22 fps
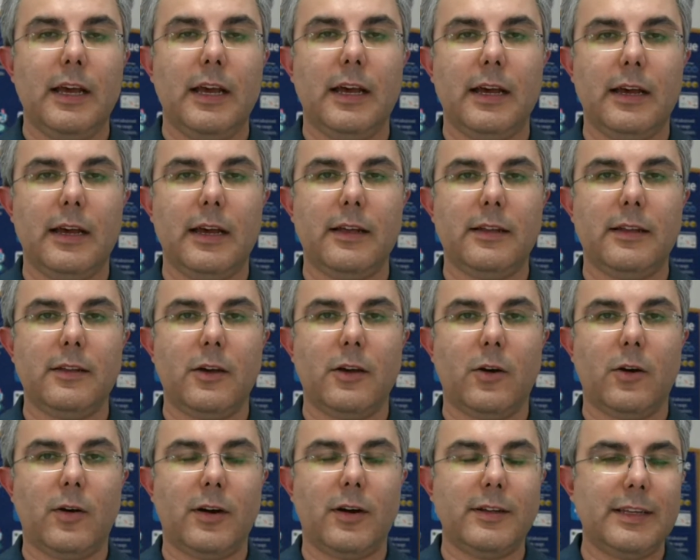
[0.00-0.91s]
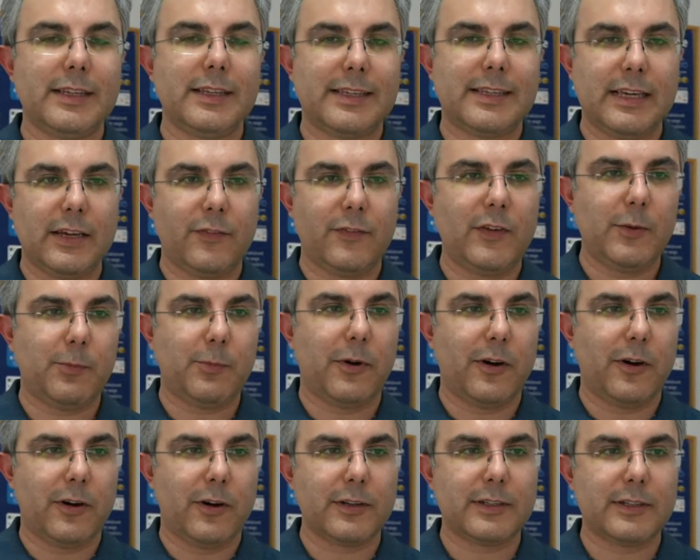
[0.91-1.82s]
Uh, now on the Gephi
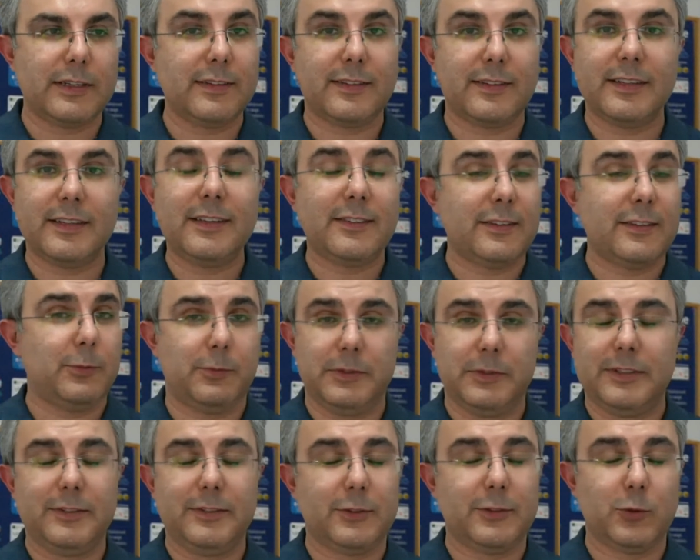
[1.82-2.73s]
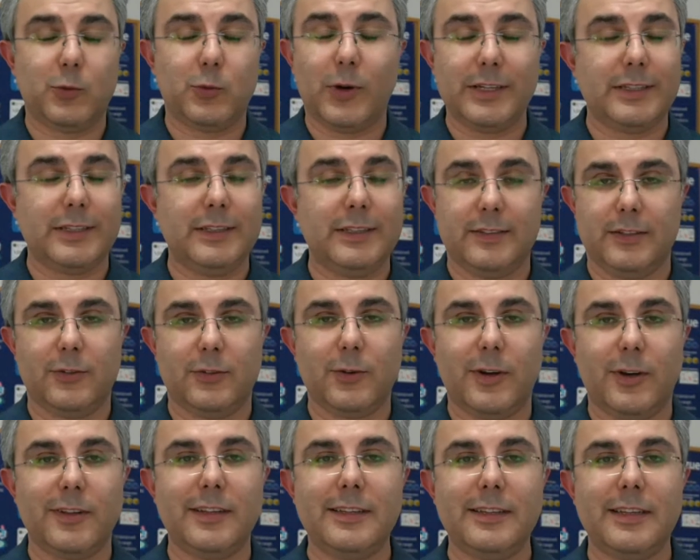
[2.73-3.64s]
part, it's easy, it's quite easy.
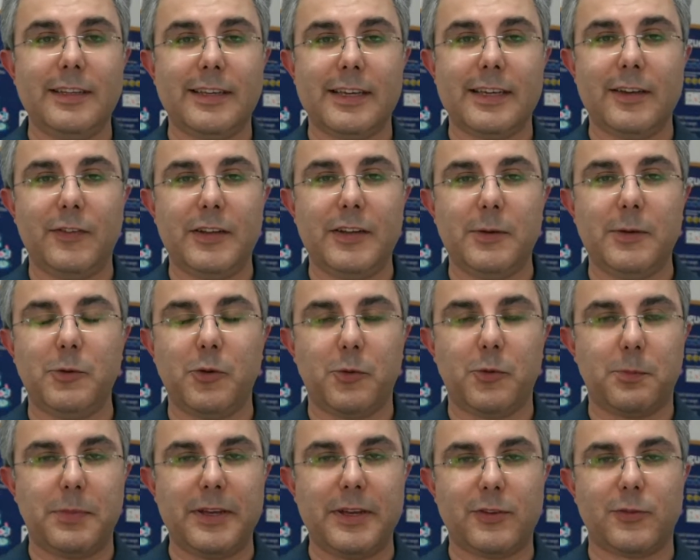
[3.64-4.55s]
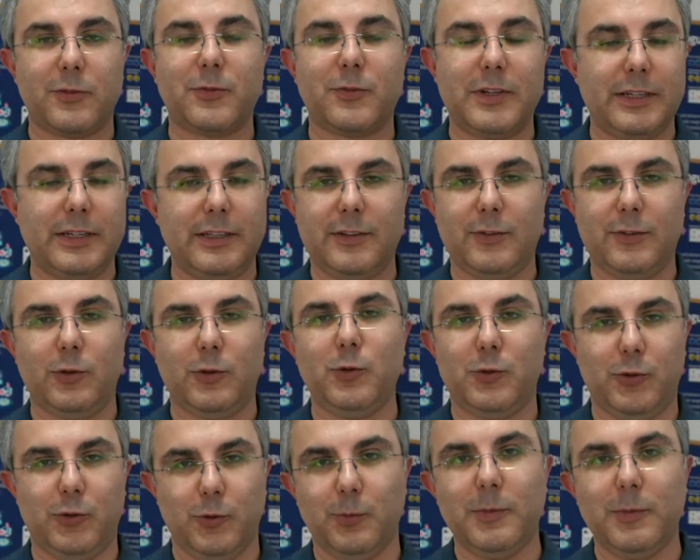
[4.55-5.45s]
So I think the Gephi that your best friend is
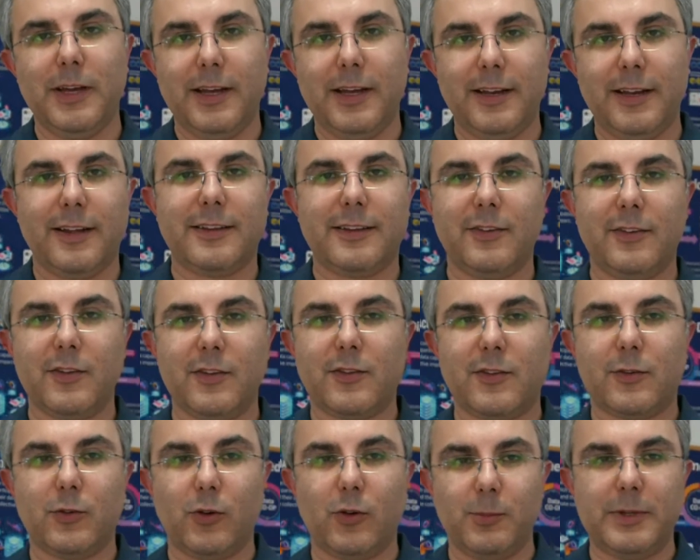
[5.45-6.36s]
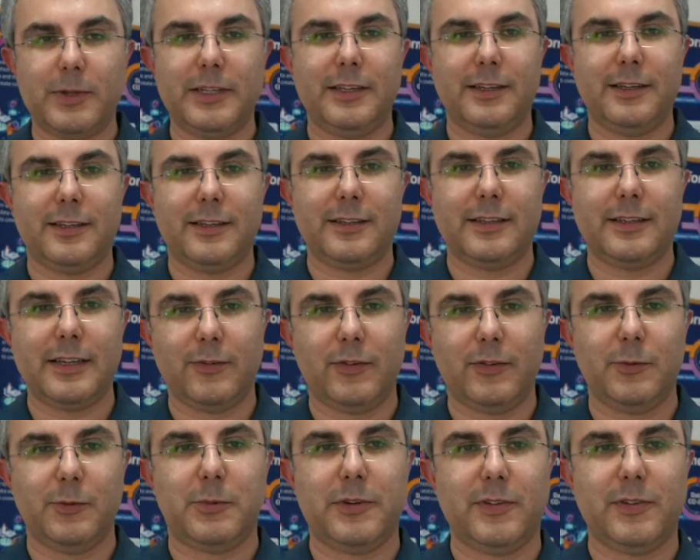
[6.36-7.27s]
YouTube. Like there's so many
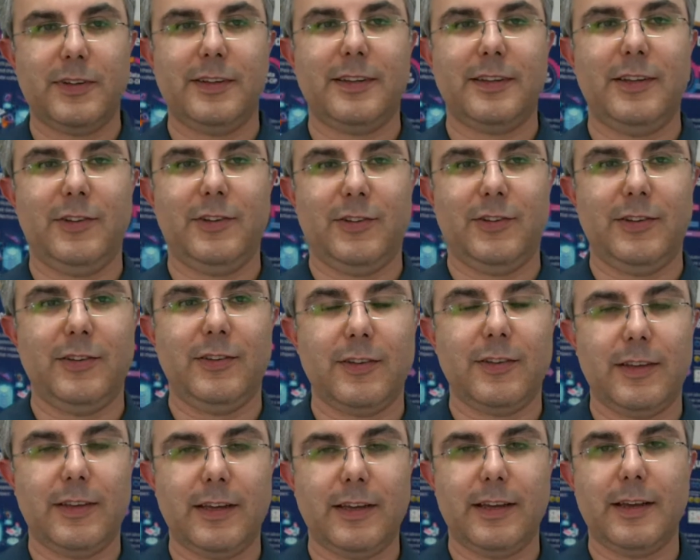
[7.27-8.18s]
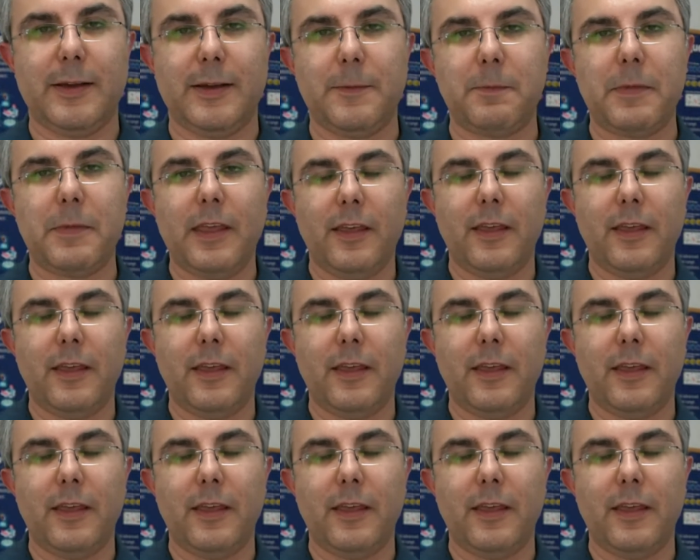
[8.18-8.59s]
Gephi presentations. Uh,